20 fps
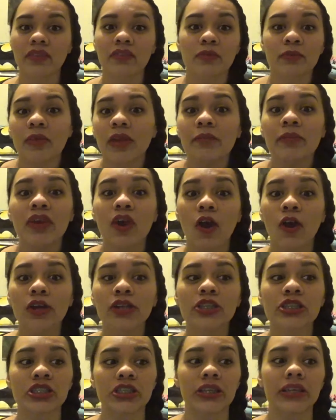So maybe
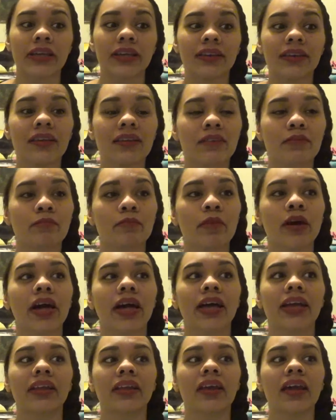Archie, in his
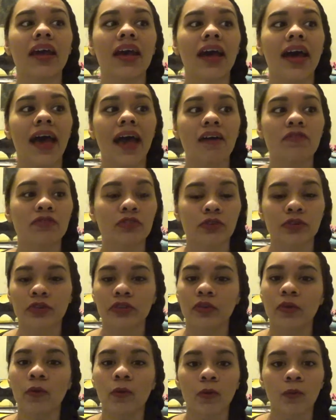mind, after
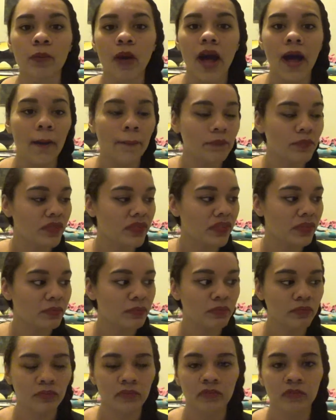the whole Pops
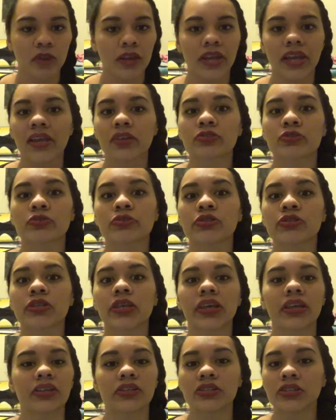Fred Andrews
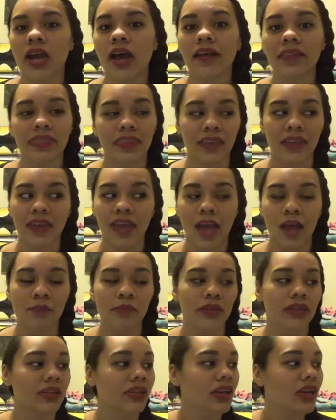getting shot thing
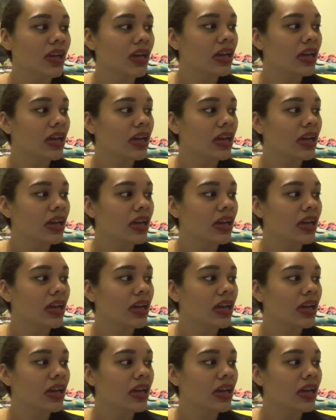happened,